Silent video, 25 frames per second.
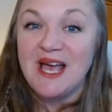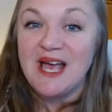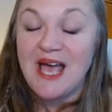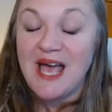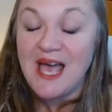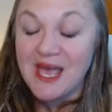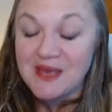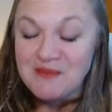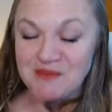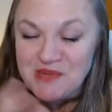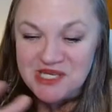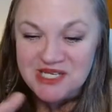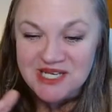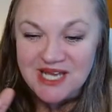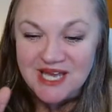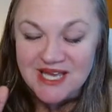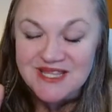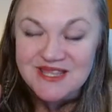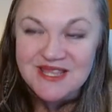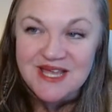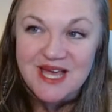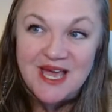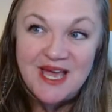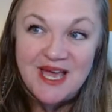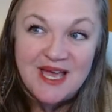I mean,
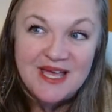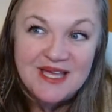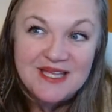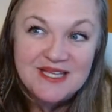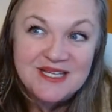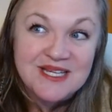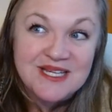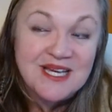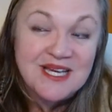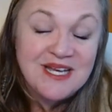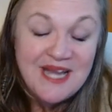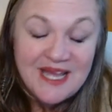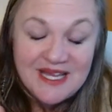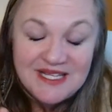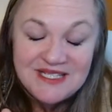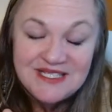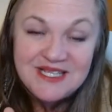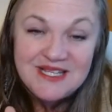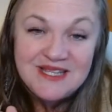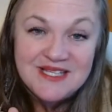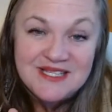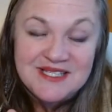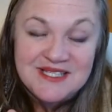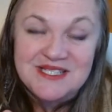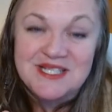
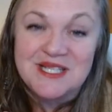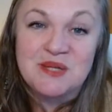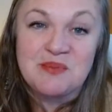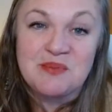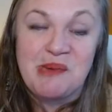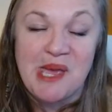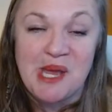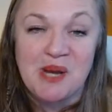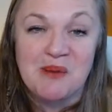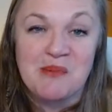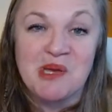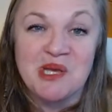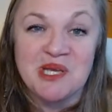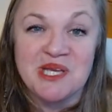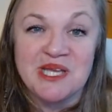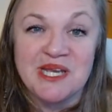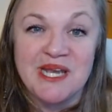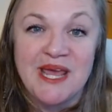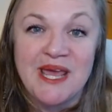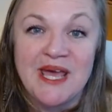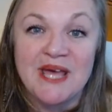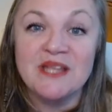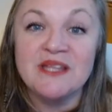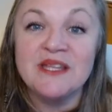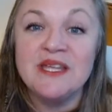connecting this to the Panama
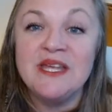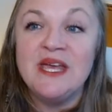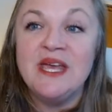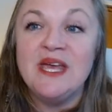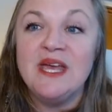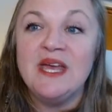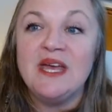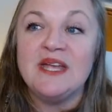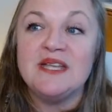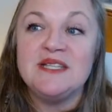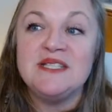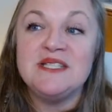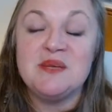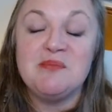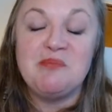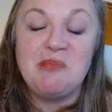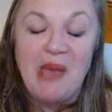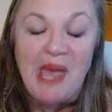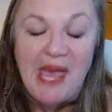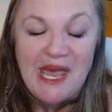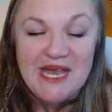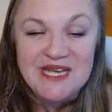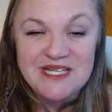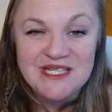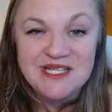Canal,
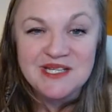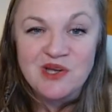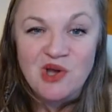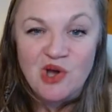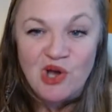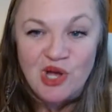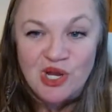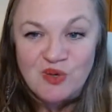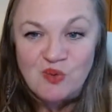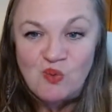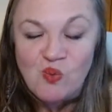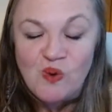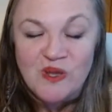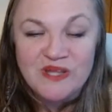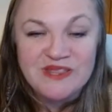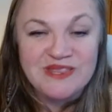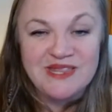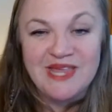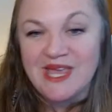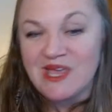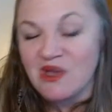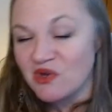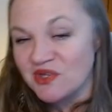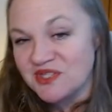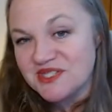depending on what
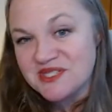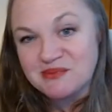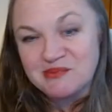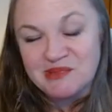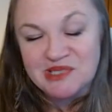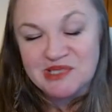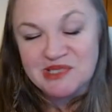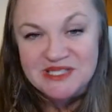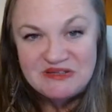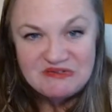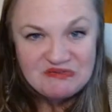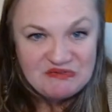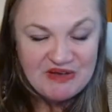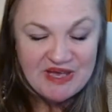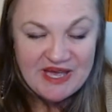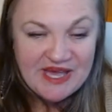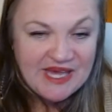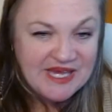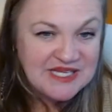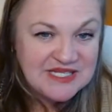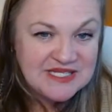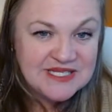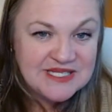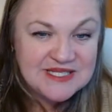they ultimately find